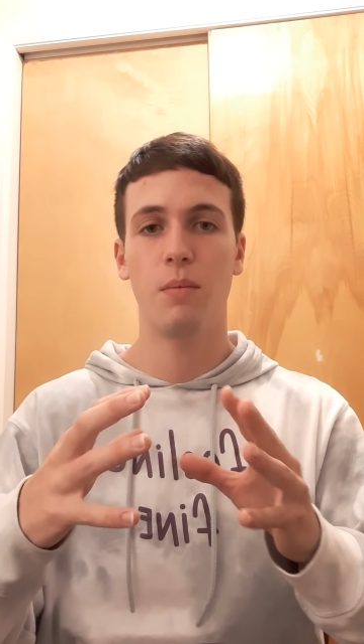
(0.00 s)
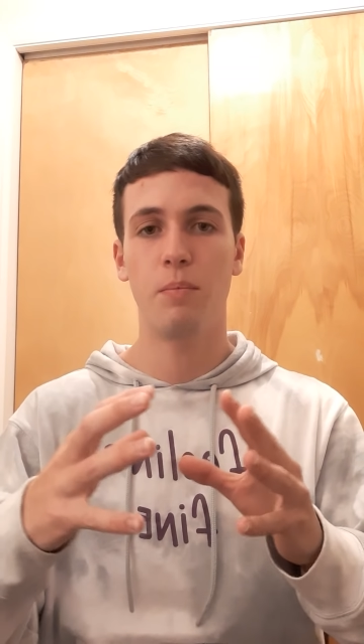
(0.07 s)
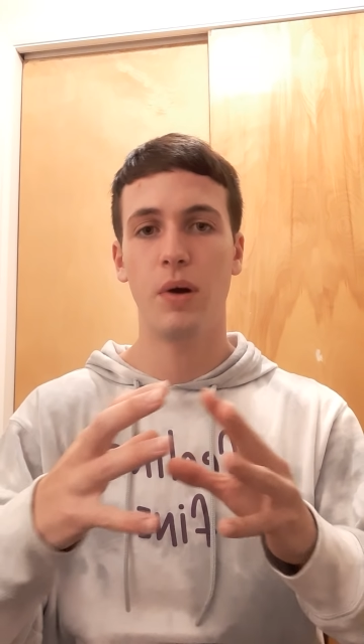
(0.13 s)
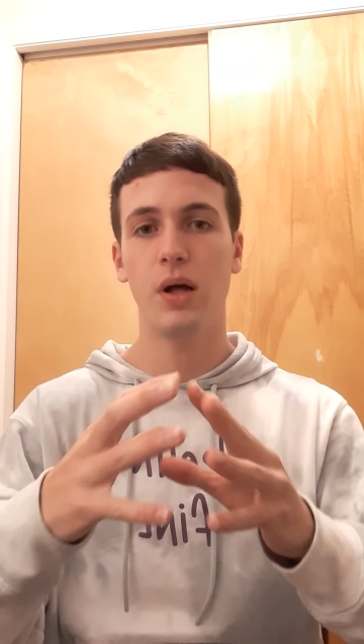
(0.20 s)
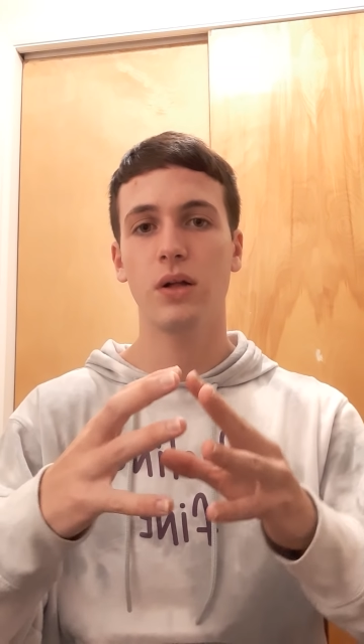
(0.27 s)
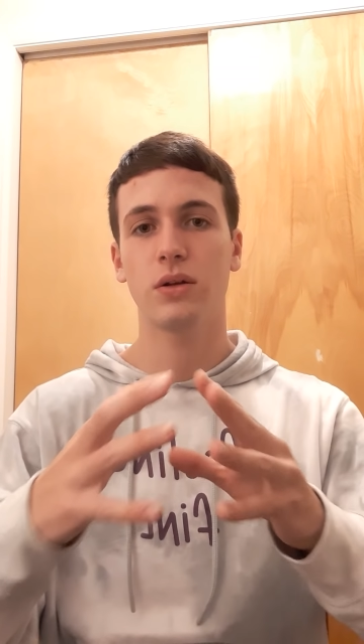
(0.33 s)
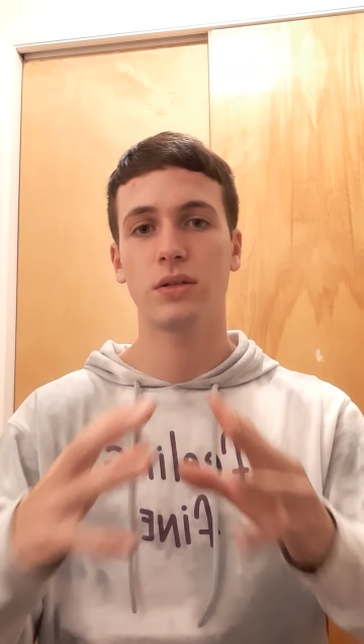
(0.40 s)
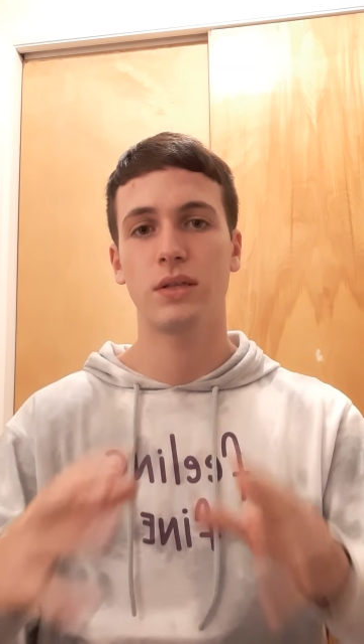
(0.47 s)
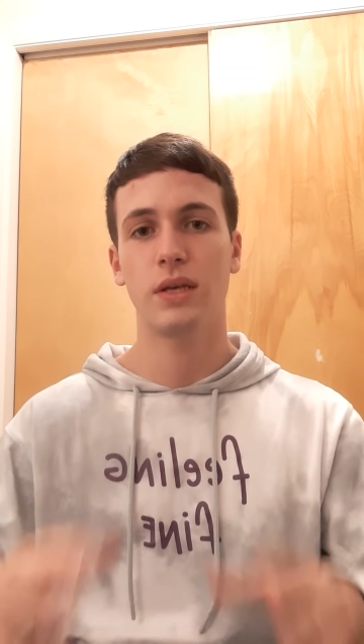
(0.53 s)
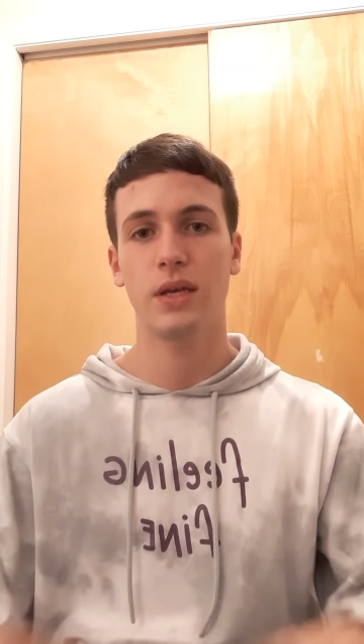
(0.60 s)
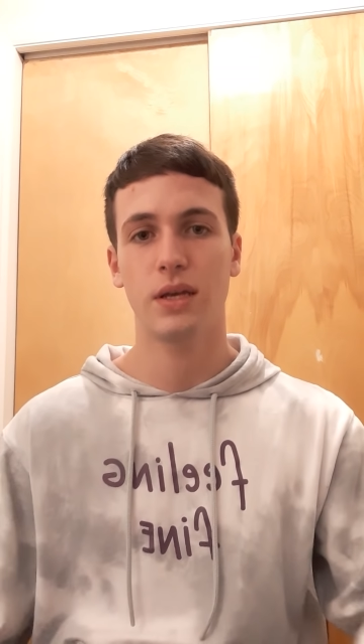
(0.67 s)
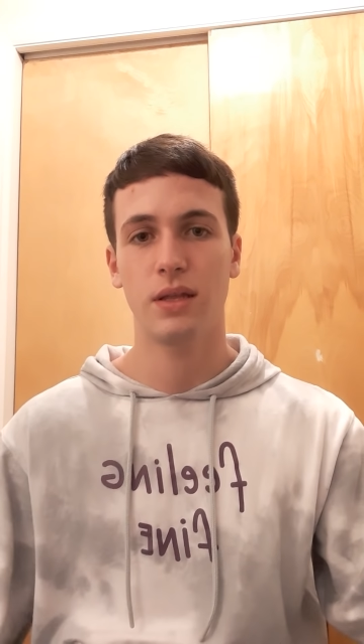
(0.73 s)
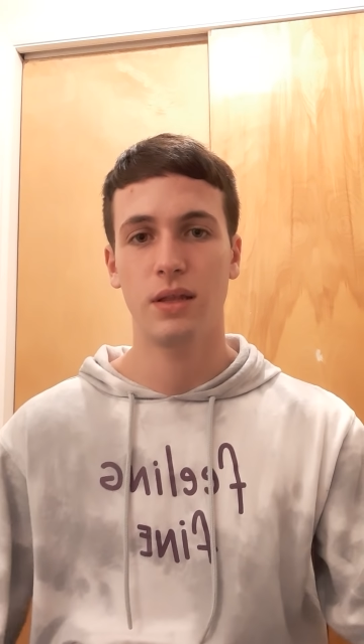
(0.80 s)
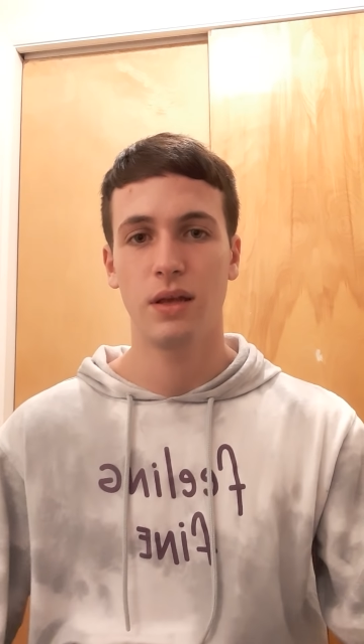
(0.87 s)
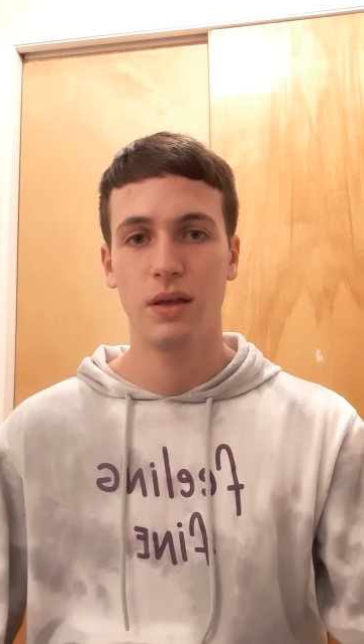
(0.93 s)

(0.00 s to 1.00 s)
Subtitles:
bulk thing.